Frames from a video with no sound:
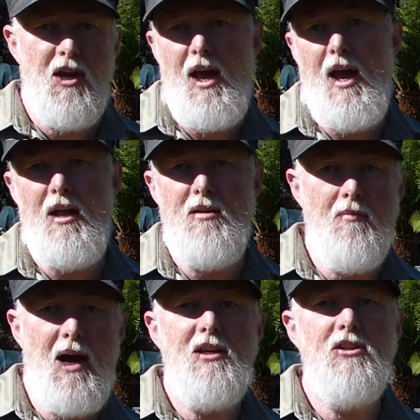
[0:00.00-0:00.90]
and
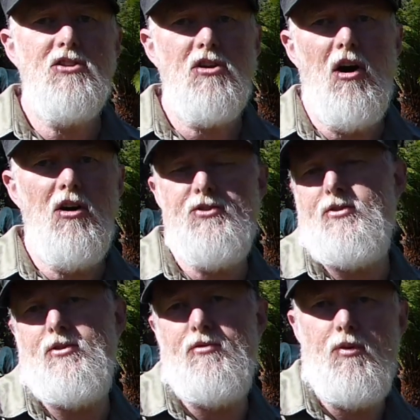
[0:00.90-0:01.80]
maintenance
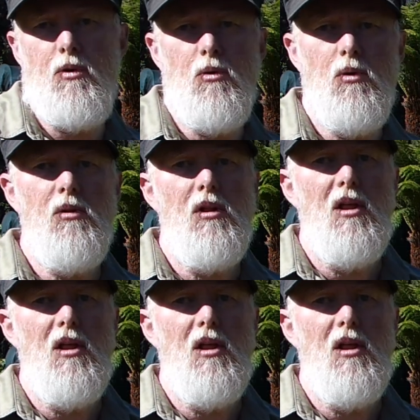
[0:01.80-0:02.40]
costs, fuel,